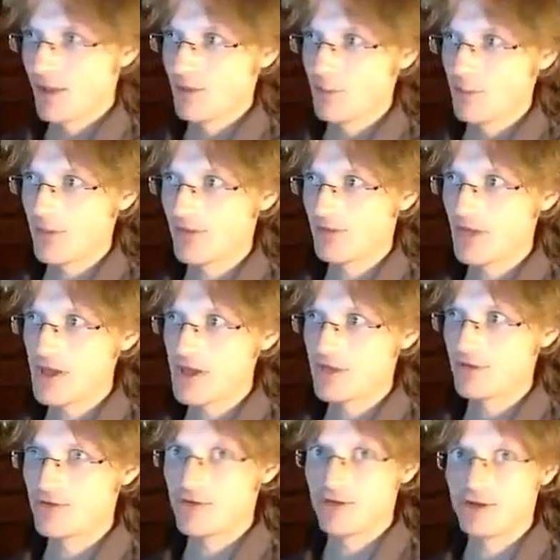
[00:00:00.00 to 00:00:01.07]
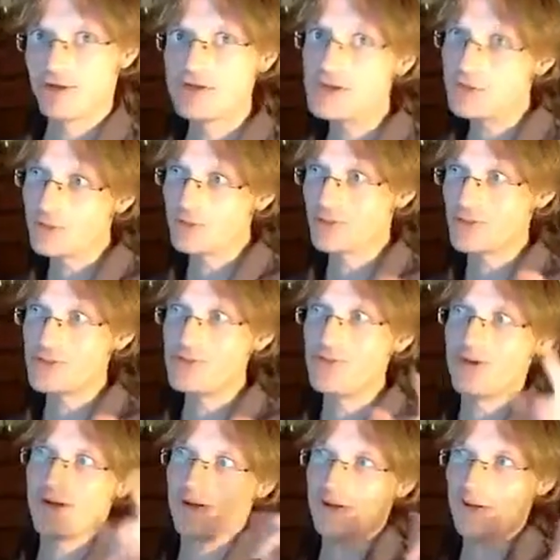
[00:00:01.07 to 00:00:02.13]
The best thing is legal too.
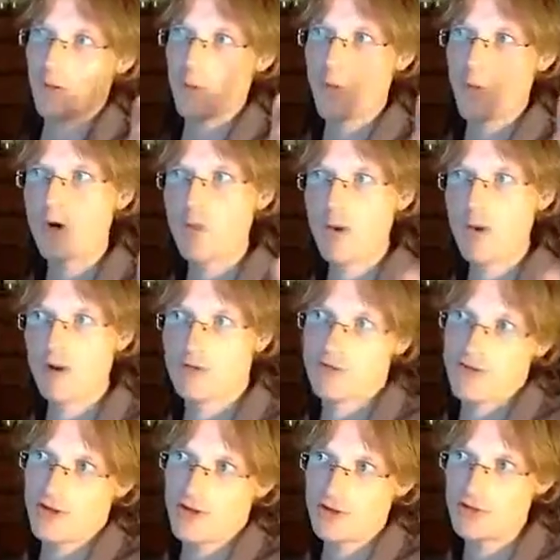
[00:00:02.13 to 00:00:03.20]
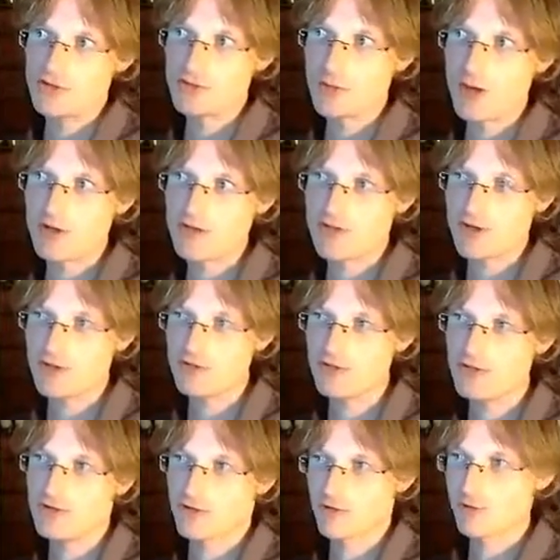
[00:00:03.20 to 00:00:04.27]
Walmart is my drug
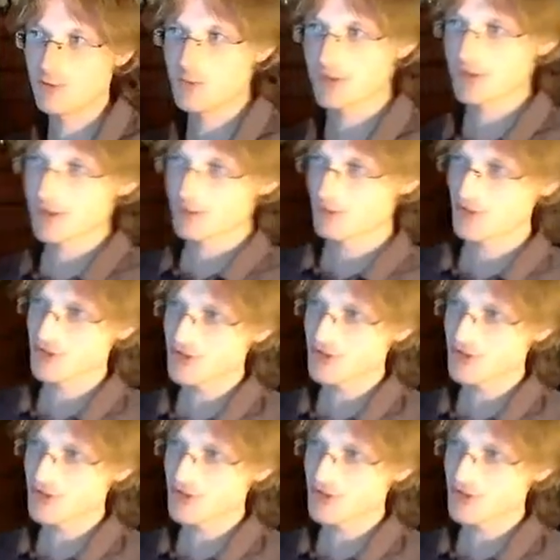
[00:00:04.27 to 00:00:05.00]
dealer when it comes to